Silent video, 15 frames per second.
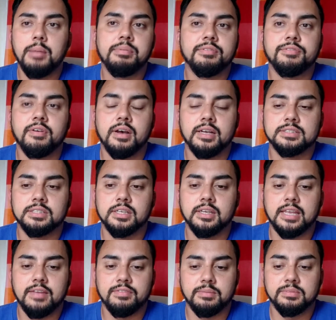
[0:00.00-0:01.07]
prefer
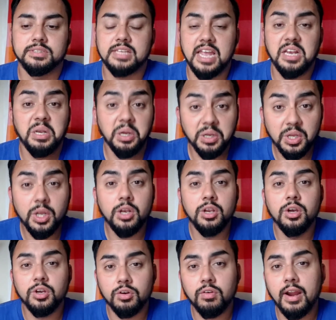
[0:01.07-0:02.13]
to give them and say, look, you
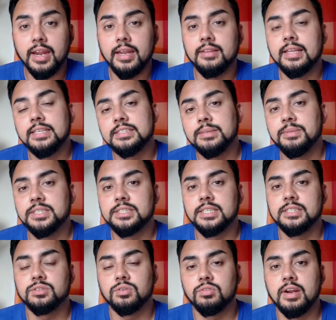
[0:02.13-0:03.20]
look great in these
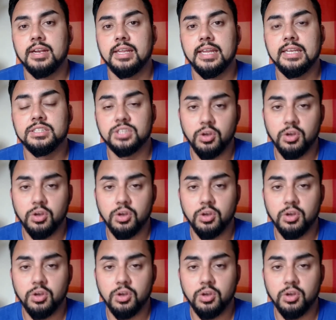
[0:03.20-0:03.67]
images already,